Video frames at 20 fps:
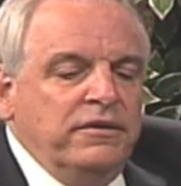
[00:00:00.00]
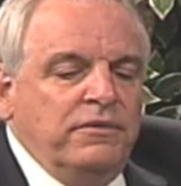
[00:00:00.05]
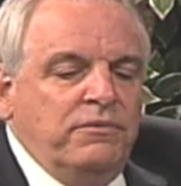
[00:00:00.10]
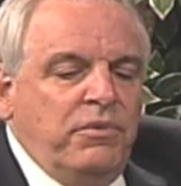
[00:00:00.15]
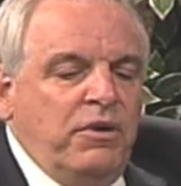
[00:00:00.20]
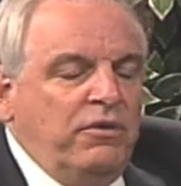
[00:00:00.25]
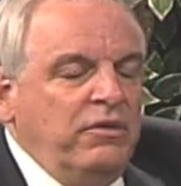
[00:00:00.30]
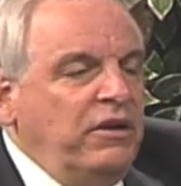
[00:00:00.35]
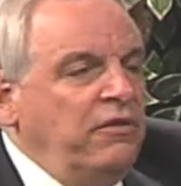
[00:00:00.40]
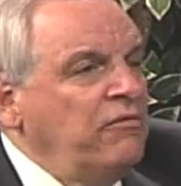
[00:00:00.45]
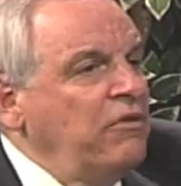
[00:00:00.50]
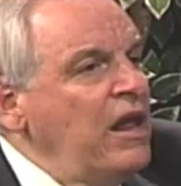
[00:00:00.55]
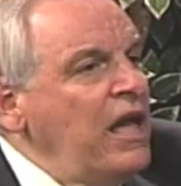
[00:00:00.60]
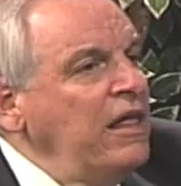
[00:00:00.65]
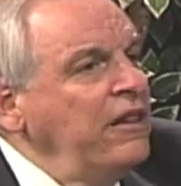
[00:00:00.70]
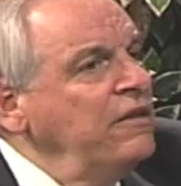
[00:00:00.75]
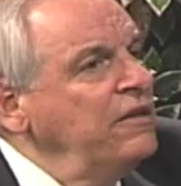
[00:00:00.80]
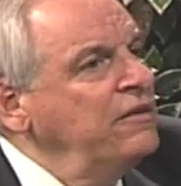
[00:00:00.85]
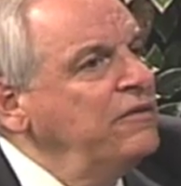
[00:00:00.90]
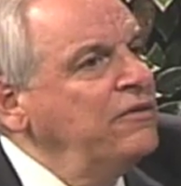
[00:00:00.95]
Well, in Rhode
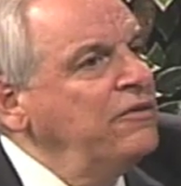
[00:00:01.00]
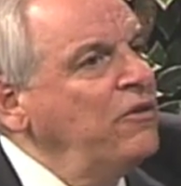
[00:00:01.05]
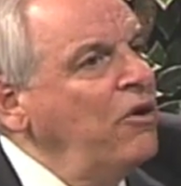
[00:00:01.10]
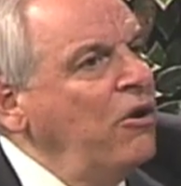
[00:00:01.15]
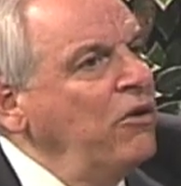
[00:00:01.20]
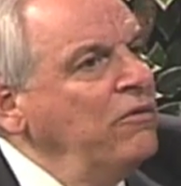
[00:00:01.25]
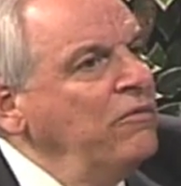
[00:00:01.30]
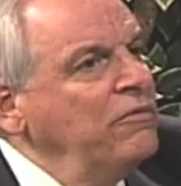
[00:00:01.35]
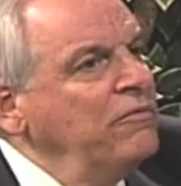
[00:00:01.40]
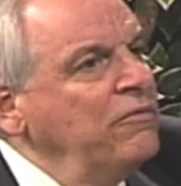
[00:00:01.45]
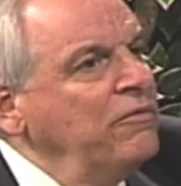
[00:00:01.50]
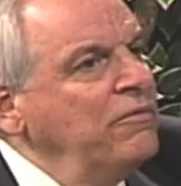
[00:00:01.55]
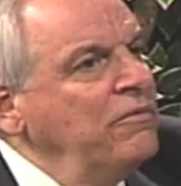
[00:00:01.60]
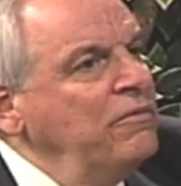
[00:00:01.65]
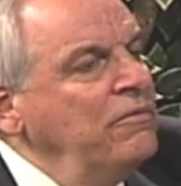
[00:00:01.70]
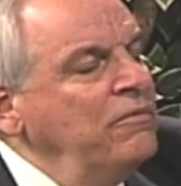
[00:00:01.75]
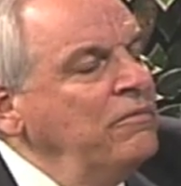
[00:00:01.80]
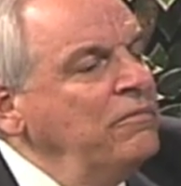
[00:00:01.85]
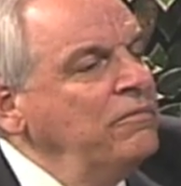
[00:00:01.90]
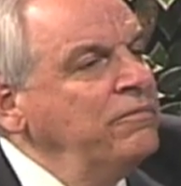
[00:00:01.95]
Island,
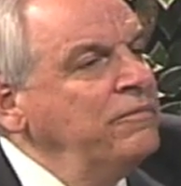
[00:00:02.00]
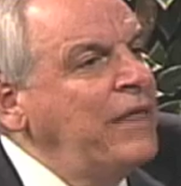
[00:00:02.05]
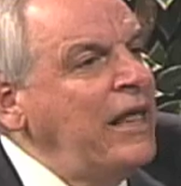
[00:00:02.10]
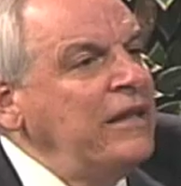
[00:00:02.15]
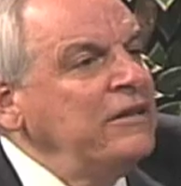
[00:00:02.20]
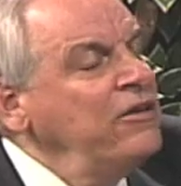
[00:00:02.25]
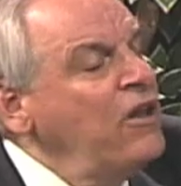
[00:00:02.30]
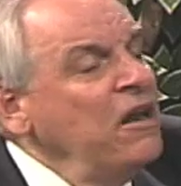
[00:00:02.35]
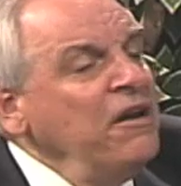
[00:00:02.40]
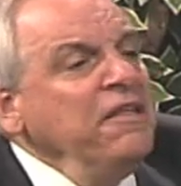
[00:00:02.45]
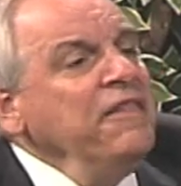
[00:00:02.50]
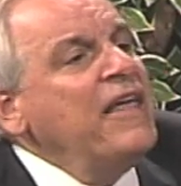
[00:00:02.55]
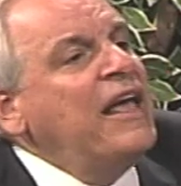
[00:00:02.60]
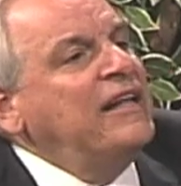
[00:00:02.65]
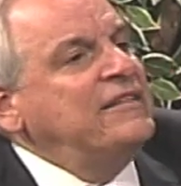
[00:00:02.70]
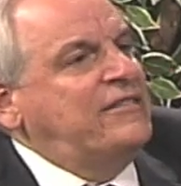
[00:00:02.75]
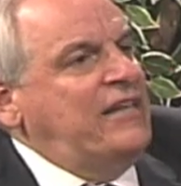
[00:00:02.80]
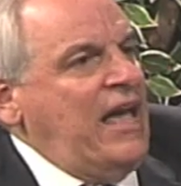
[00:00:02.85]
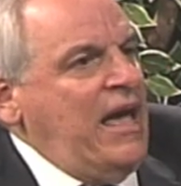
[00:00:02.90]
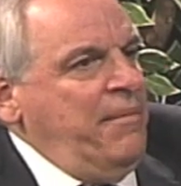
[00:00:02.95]
none of
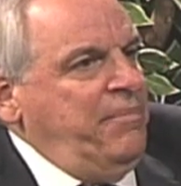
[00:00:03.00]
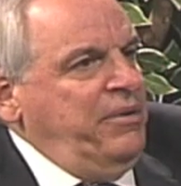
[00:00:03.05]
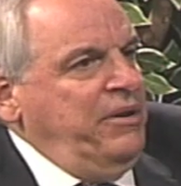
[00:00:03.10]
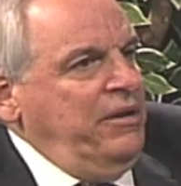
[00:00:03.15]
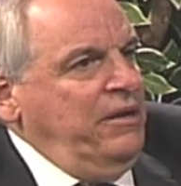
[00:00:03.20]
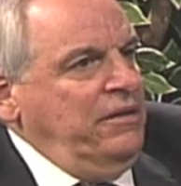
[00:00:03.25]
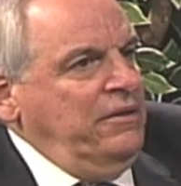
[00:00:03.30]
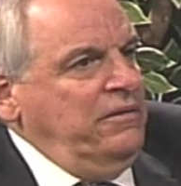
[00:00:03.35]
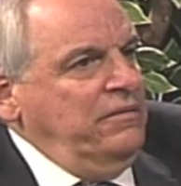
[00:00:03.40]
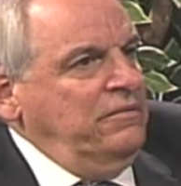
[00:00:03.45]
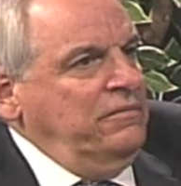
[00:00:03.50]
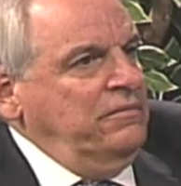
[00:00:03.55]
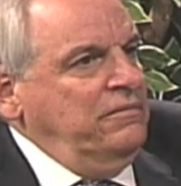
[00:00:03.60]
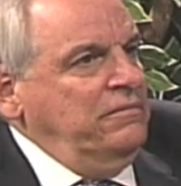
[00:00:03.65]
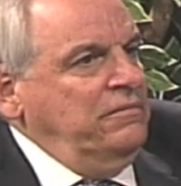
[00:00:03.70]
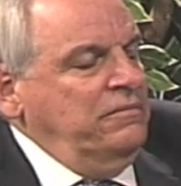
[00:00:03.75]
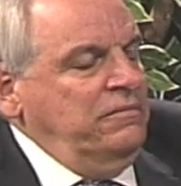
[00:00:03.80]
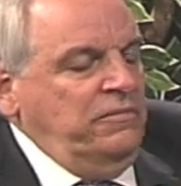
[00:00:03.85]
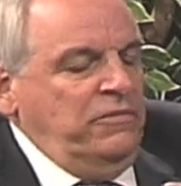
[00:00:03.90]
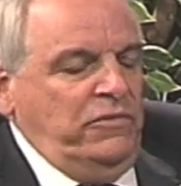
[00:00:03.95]
that's happening.
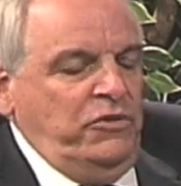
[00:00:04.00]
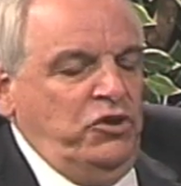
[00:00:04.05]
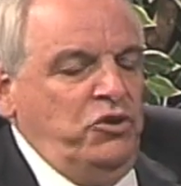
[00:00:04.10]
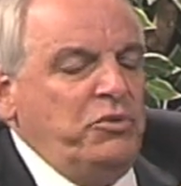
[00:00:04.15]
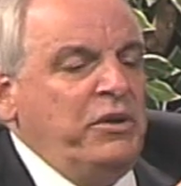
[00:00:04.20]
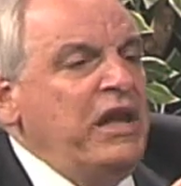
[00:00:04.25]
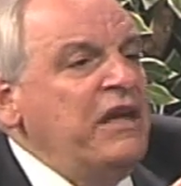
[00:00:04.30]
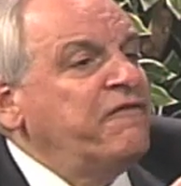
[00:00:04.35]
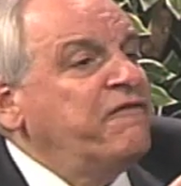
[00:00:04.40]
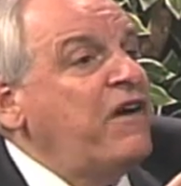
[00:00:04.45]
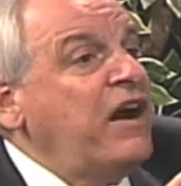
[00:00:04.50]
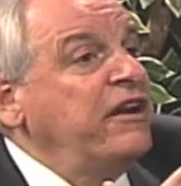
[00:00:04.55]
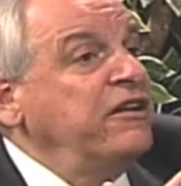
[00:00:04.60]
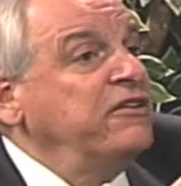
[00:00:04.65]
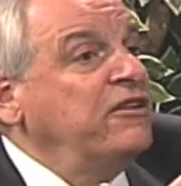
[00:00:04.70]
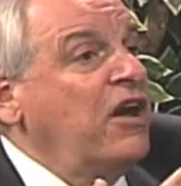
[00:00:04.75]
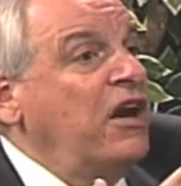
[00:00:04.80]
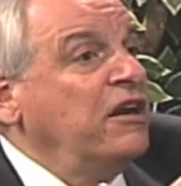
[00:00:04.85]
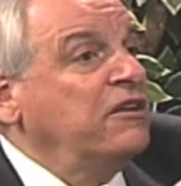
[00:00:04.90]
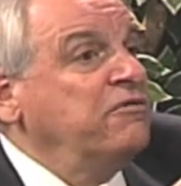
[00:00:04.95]
You can't find a
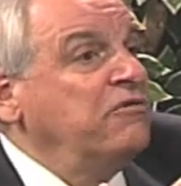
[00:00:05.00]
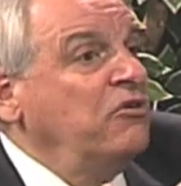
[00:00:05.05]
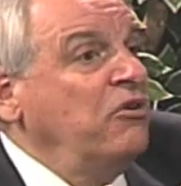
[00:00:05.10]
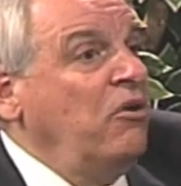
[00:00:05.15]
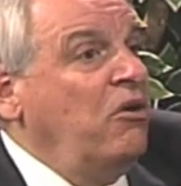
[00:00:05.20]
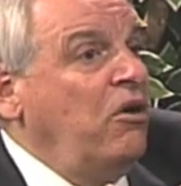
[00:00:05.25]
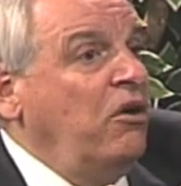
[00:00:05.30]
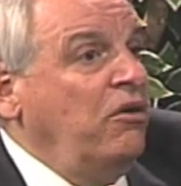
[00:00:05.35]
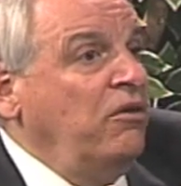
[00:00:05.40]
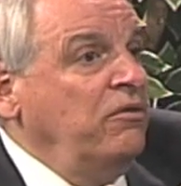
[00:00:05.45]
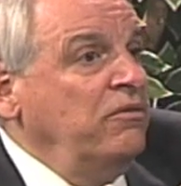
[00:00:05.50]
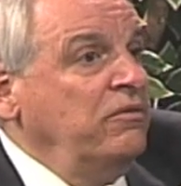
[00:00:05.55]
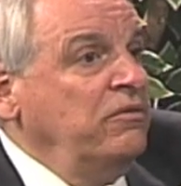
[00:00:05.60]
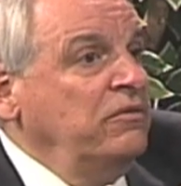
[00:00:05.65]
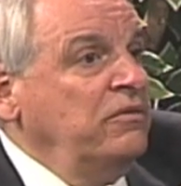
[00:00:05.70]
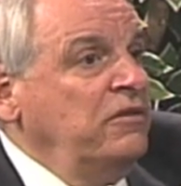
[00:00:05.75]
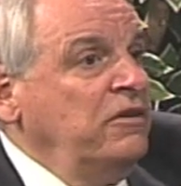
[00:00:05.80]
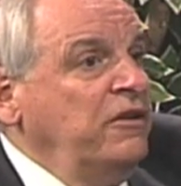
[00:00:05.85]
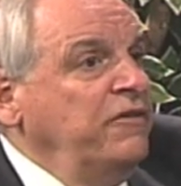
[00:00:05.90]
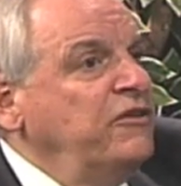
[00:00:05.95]
doctor at all.
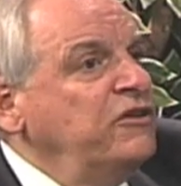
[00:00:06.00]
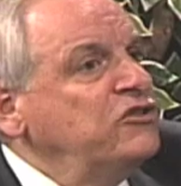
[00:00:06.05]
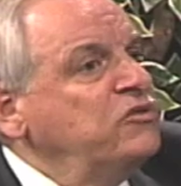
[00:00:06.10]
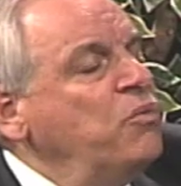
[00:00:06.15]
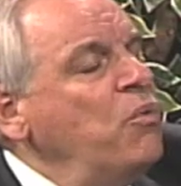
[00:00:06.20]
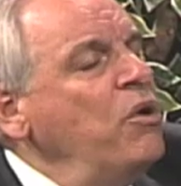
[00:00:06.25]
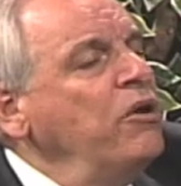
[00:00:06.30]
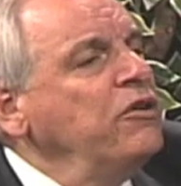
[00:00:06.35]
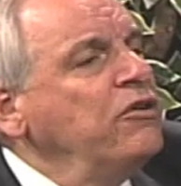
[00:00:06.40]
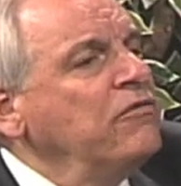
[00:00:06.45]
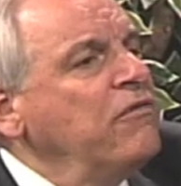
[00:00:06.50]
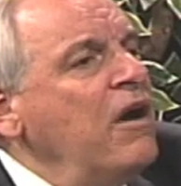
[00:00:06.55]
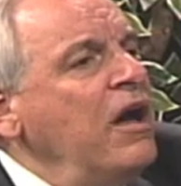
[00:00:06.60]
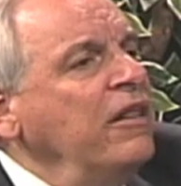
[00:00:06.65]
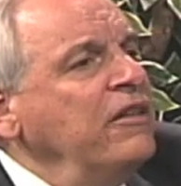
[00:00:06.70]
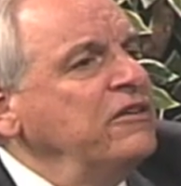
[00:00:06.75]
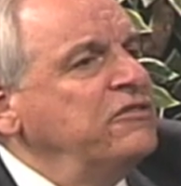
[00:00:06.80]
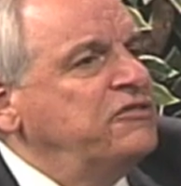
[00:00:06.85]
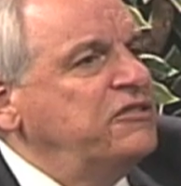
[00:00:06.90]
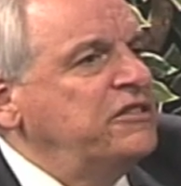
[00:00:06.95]
There's one
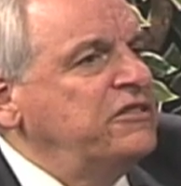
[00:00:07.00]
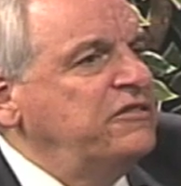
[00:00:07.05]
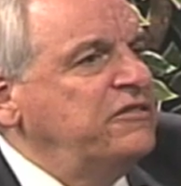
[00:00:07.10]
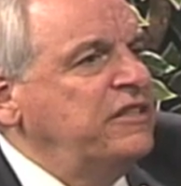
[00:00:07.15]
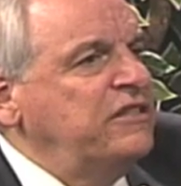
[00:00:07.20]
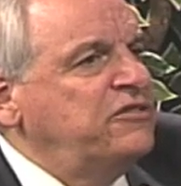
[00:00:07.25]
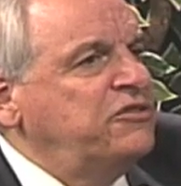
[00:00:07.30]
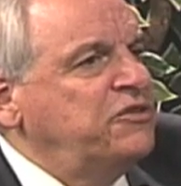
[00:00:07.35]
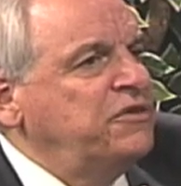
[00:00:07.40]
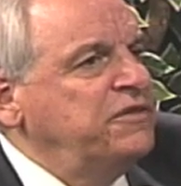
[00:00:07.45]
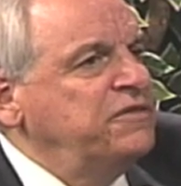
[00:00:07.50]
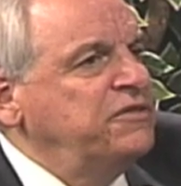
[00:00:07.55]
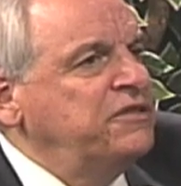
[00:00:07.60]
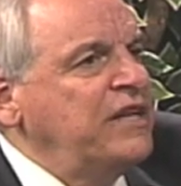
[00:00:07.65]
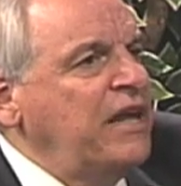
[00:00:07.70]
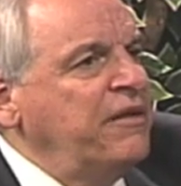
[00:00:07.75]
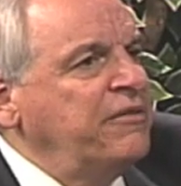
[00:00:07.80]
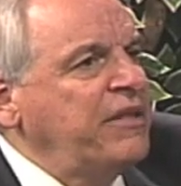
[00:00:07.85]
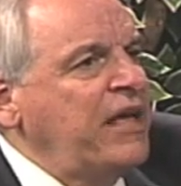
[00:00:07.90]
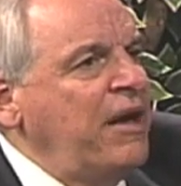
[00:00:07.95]
neurologist that serves
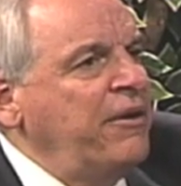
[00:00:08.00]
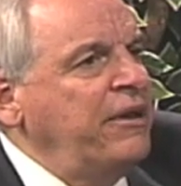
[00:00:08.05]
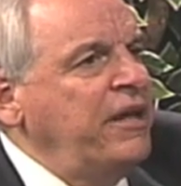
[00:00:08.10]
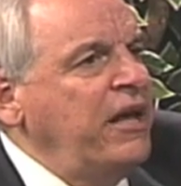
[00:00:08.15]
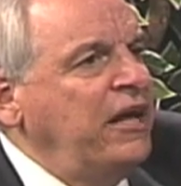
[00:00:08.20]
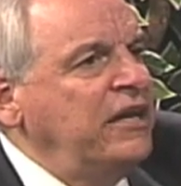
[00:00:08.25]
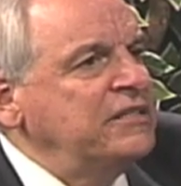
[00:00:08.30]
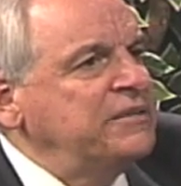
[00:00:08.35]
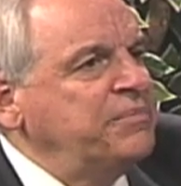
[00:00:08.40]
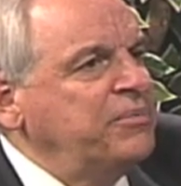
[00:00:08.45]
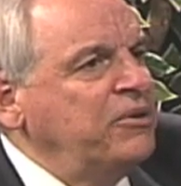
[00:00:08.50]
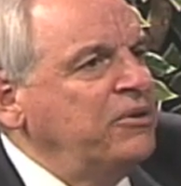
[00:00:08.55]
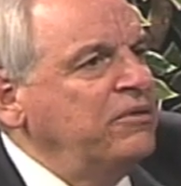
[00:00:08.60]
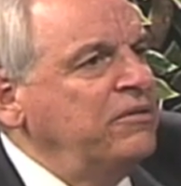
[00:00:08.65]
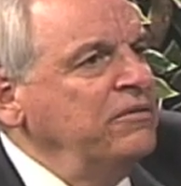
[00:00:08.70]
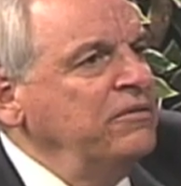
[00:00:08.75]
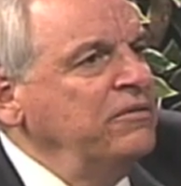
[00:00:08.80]
South County Hospital.